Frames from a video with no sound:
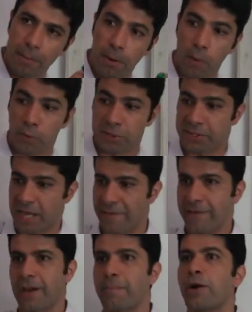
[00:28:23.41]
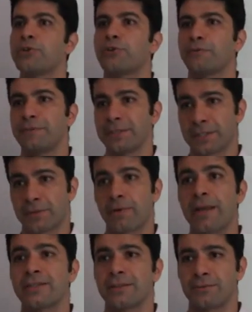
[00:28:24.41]
but we're saving a bunch of disk
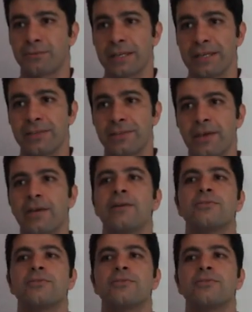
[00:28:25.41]
writes and reads.